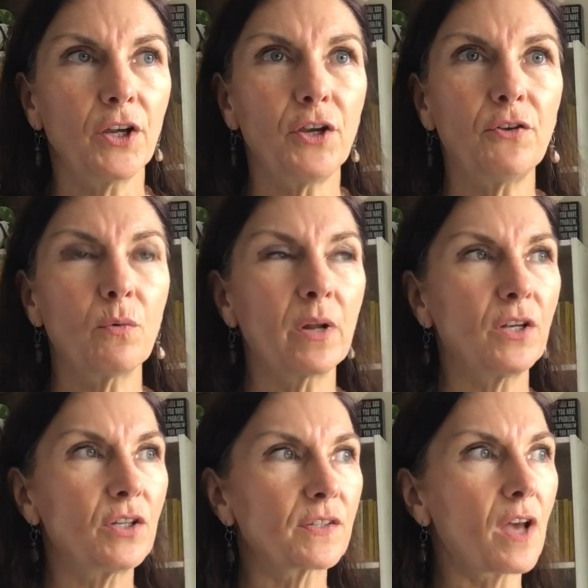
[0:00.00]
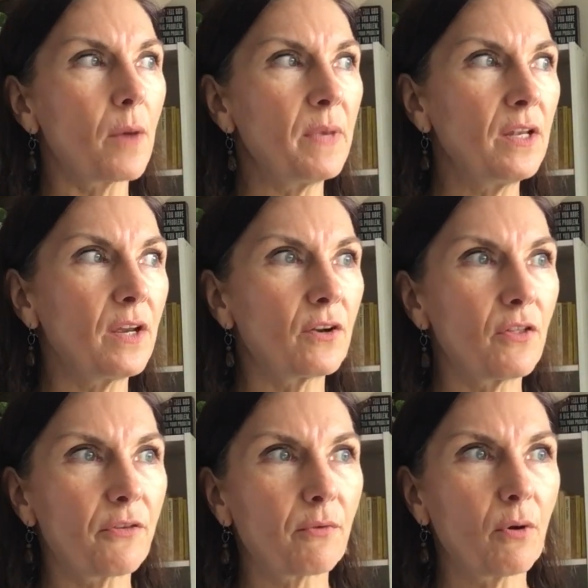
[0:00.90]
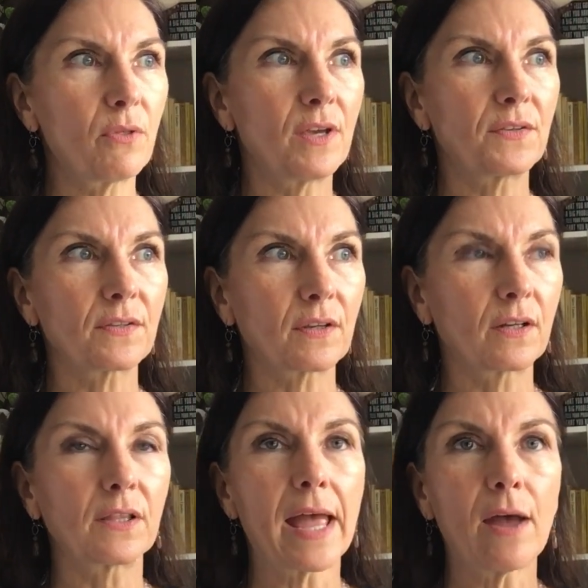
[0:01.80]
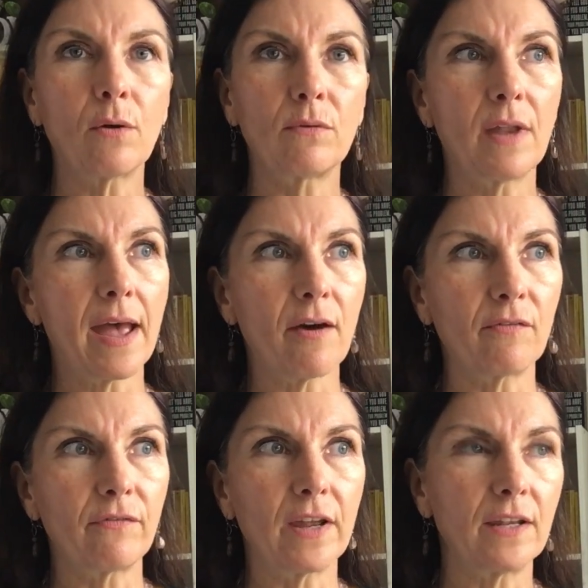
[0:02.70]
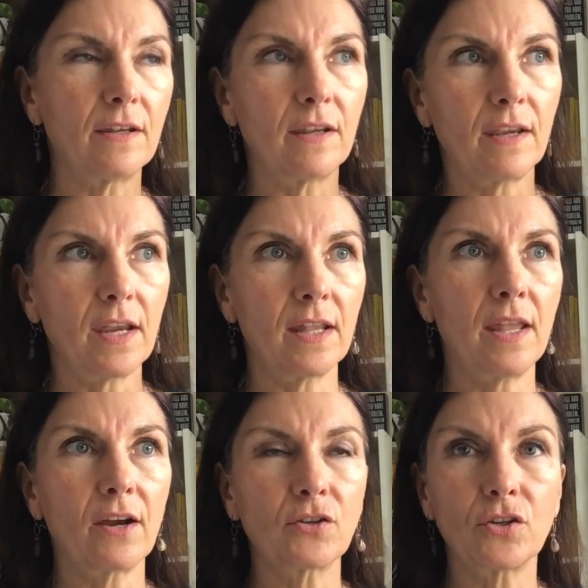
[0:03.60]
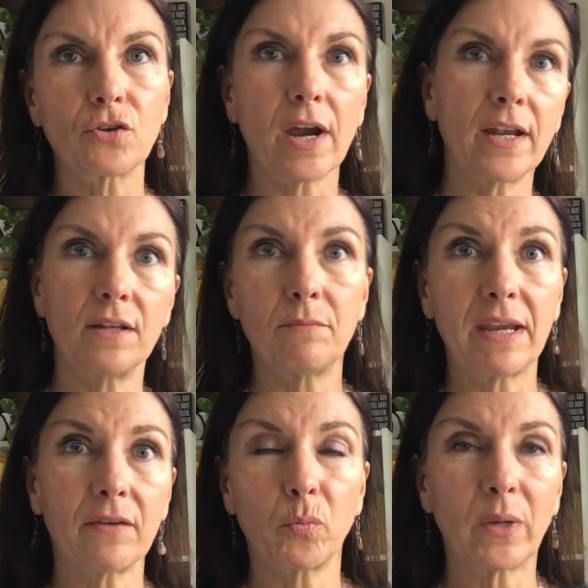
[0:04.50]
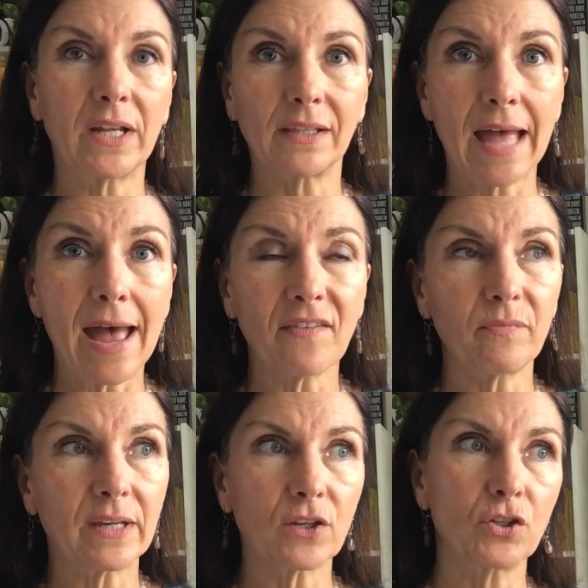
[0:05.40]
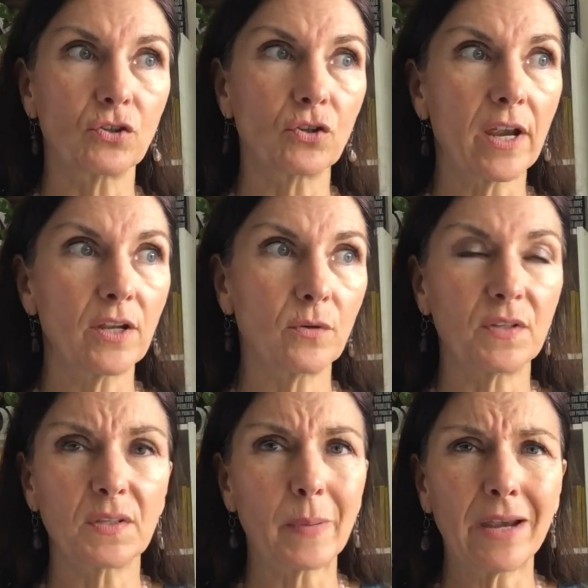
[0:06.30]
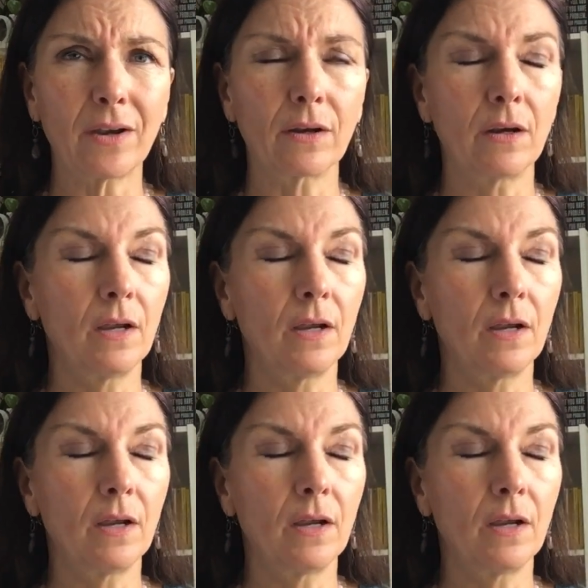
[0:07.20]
You don't want to just come in here and throw this clown outfit in there to try and make everybody laugh because you're trying to inspire,